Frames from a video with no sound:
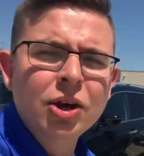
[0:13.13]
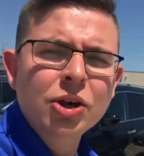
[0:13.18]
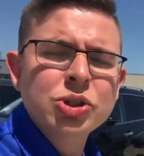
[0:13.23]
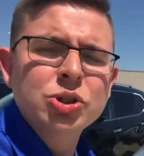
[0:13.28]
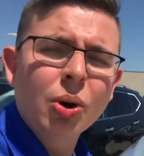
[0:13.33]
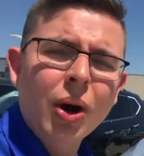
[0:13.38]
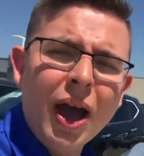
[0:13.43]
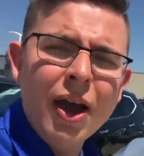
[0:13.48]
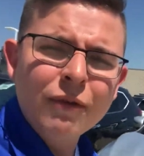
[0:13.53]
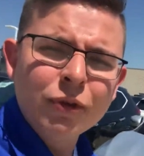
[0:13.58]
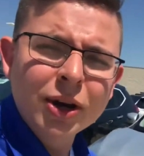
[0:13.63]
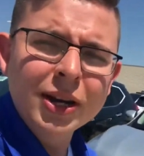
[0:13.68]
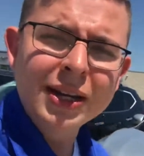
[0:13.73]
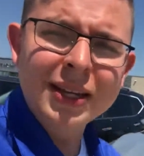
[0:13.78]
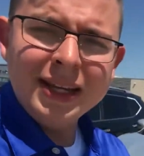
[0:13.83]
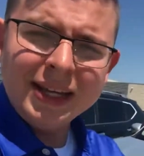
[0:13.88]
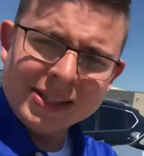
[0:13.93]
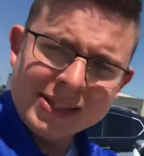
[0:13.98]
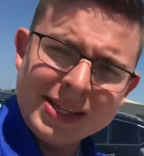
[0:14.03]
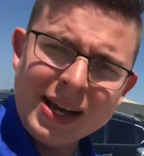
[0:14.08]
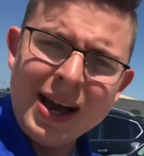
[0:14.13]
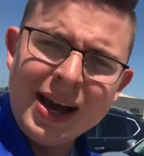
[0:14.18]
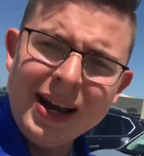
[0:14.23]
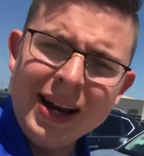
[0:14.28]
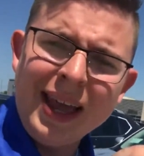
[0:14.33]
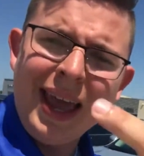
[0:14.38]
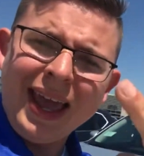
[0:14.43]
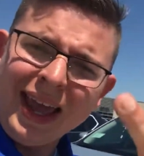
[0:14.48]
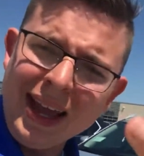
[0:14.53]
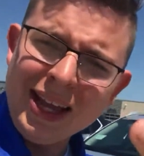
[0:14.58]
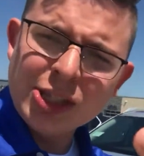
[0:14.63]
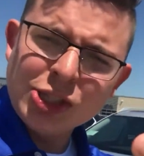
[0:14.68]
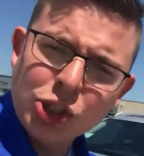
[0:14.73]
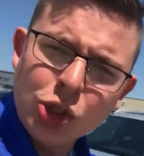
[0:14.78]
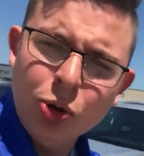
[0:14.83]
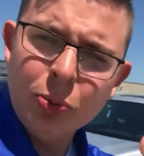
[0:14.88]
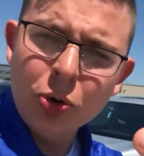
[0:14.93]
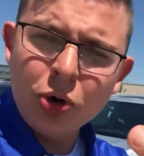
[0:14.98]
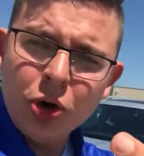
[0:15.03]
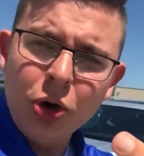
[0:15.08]
So every Nissan and
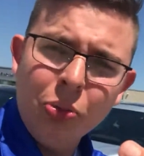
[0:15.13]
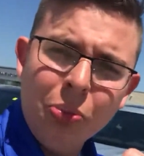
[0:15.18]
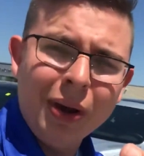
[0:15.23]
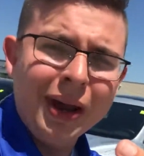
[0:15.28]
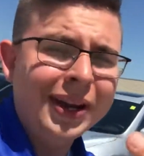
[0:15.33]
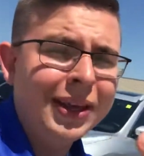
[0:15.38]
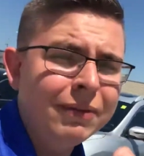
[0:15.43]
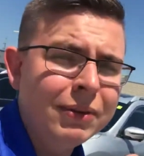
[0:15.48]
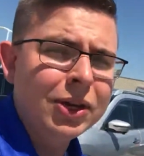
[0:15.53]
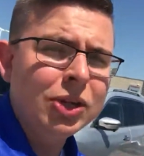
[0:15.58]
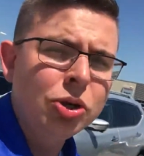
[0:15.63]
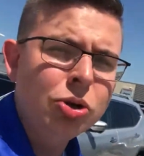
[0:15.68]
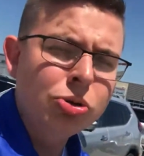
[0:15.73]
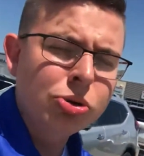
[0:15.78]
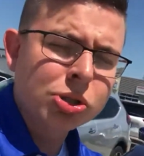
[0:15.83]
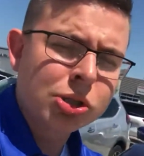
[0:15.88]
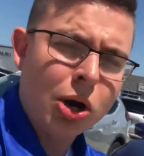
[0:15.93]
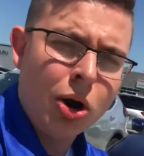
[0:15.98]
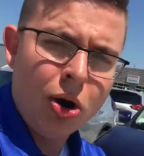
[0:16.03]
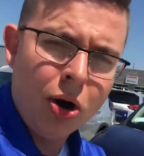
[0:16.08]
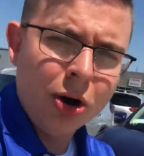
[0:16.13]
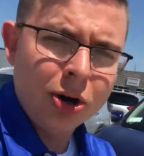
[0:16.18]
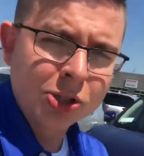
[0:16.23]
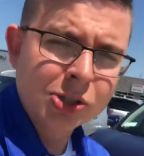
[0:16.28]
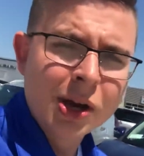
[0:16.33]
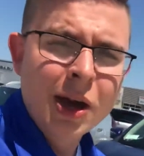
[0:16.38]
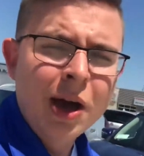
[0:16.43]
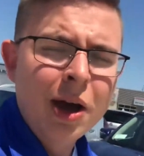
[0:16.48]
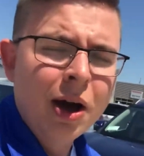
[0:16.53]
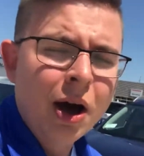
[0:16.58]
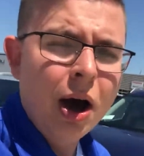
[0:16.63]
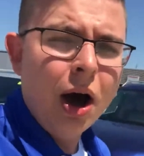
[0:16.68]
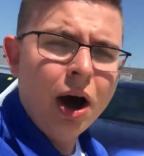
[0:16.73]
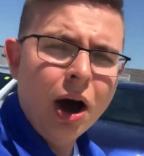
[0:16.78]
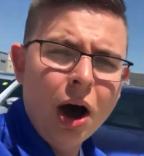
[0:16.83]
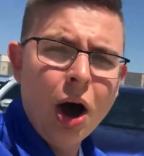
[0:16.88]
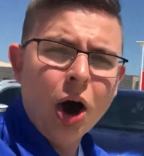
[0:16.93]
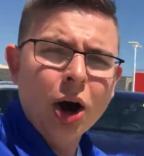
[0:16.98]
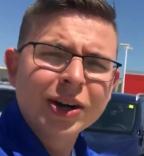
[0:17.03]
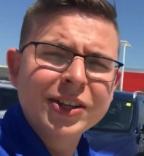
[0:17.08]
Subaru and even used cars
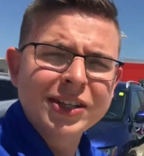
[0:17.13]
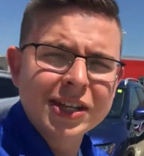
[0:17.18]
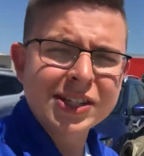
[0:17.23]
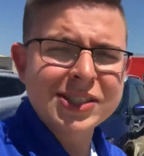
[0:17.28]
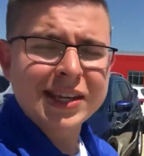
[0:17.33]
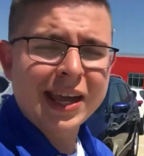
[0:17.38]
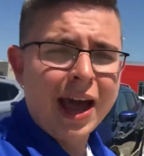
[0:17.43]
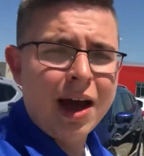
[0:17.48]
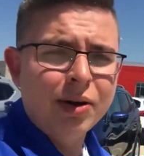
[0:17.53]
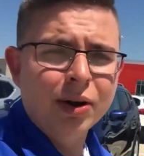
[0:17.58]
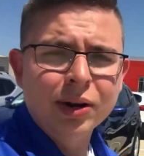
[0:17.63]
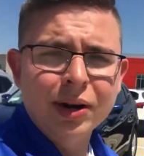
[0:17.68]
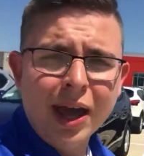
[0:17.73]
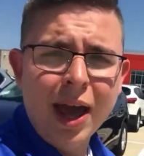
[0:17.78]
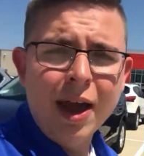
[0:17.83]
uh, are discounted.